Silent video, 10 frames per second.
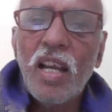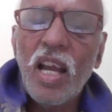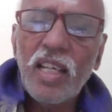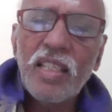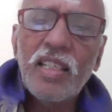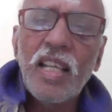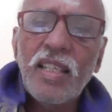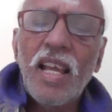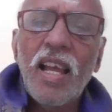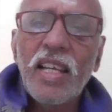
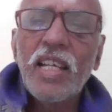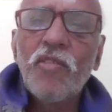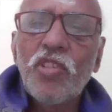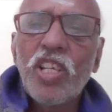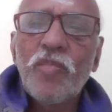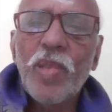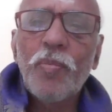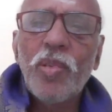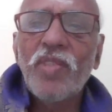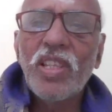Rakshasa individuals,
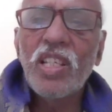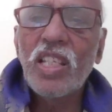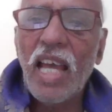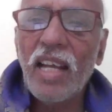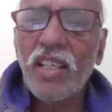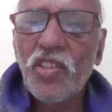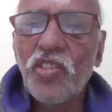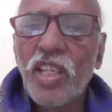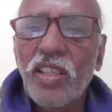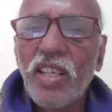people with this
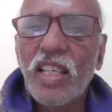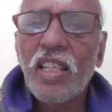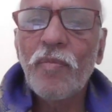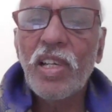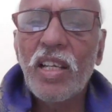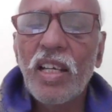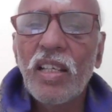characteristic, exhibit